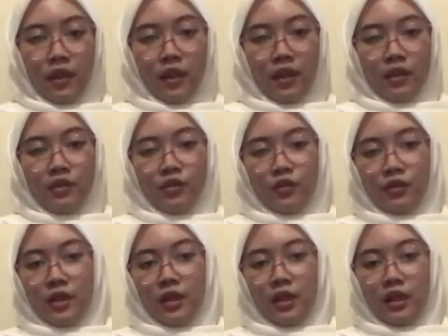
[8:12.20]

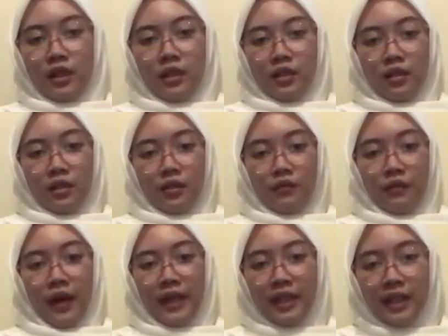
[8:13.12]
student in
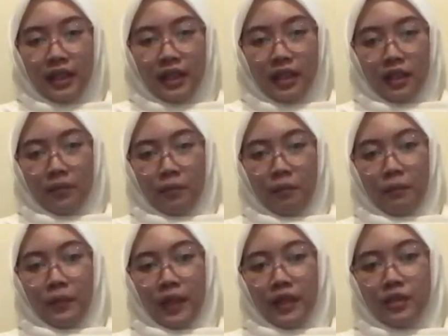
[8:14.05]
finding a
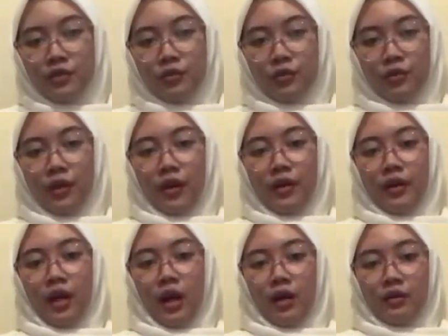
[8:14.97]
place to carry
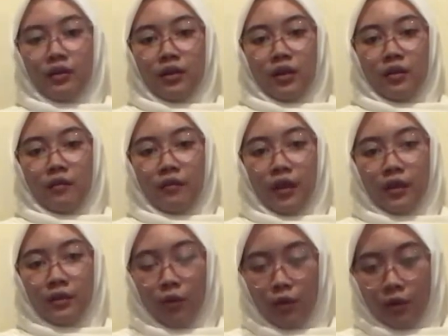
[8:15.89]
out field
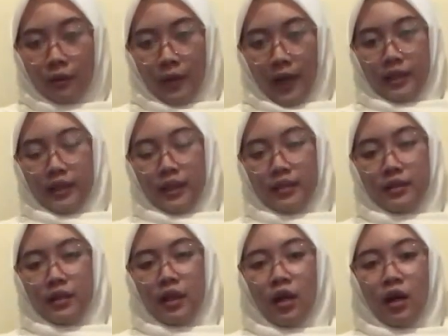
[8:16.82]
work practice.
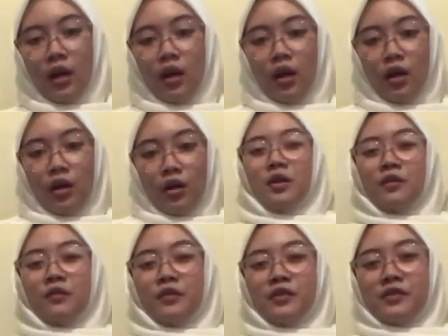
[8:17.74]

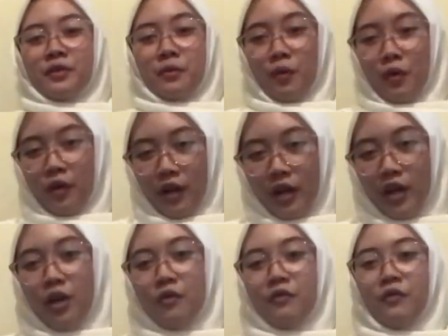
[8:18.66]
Furthermore,
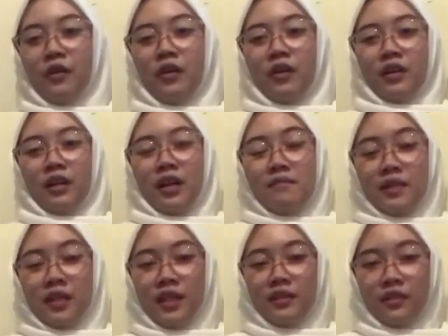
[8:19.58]
for
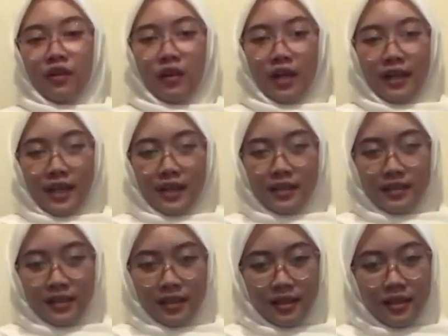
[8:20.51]
companies or
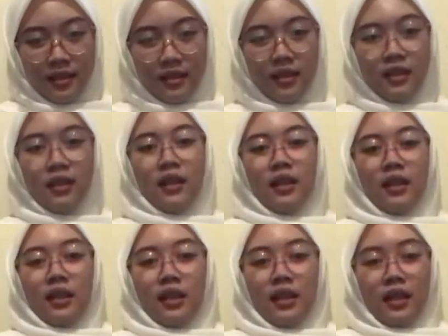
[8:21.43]
agency,
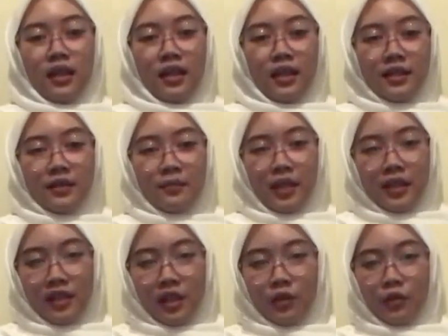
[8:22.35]
it is
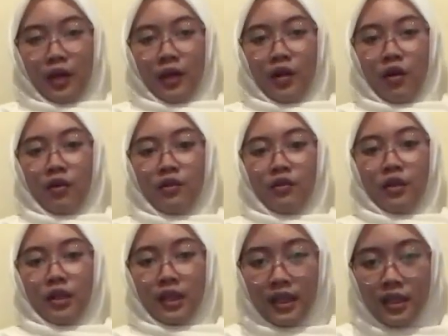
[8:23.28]
better to add
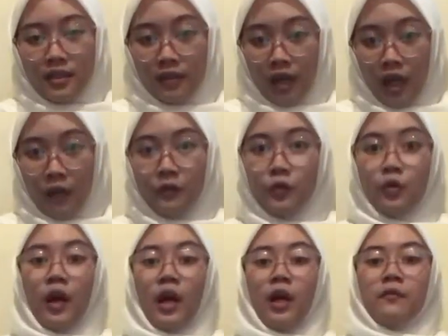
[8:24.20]
honorary staff to
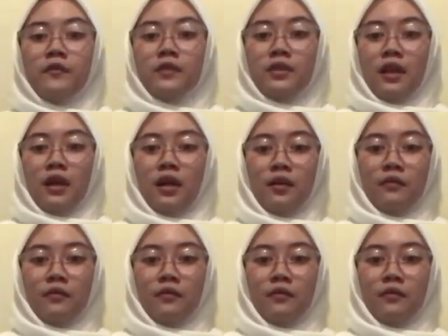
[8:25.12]
help staff